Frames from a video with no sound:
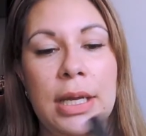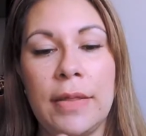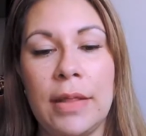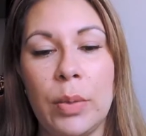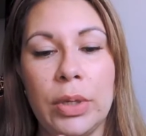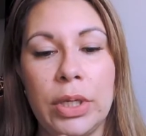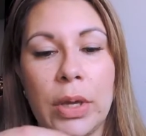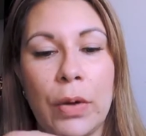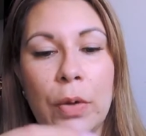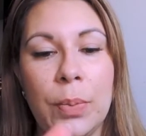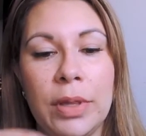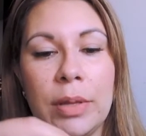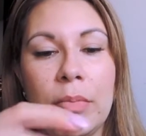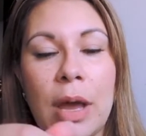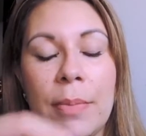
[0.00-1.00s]
and then when you
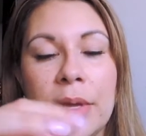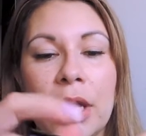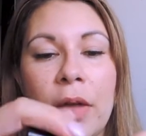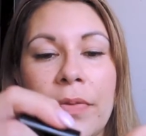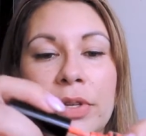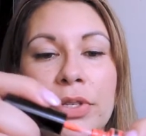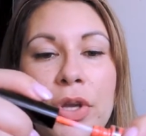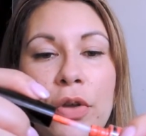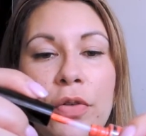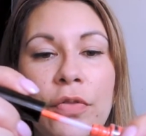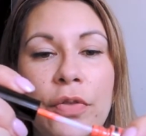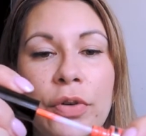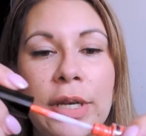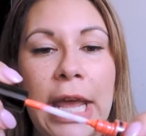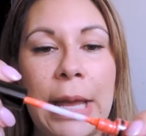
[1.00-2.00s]
open them up they've got the doe
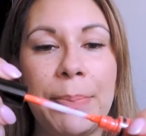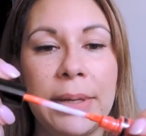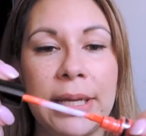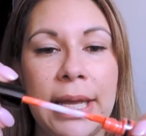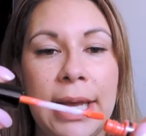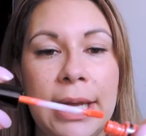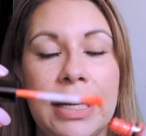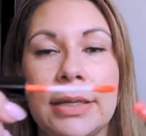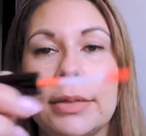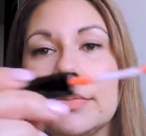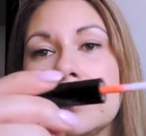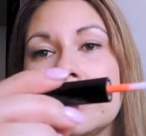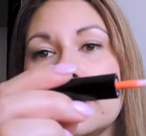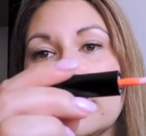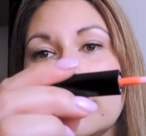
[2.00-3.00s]
foot applicator,
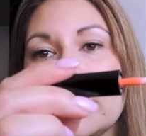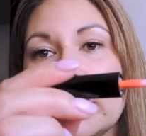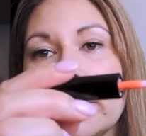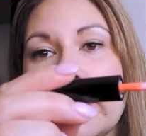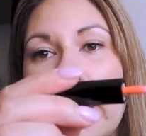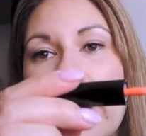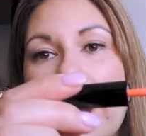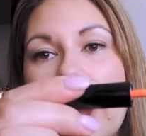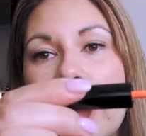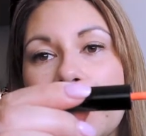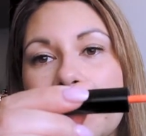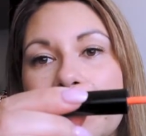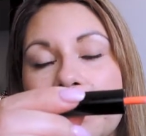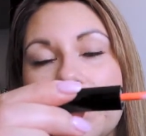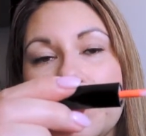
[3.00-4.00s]
sort of like that
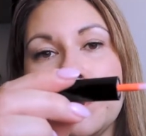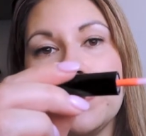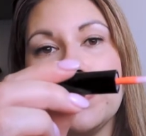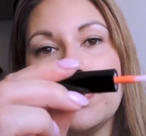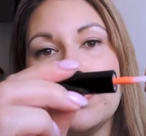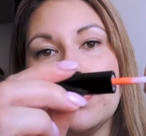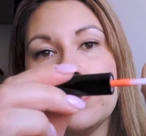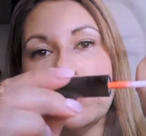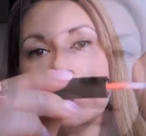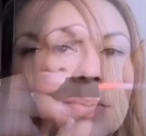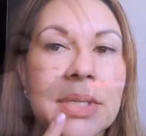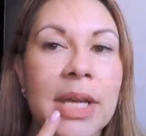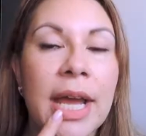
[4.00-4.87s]
on the lips.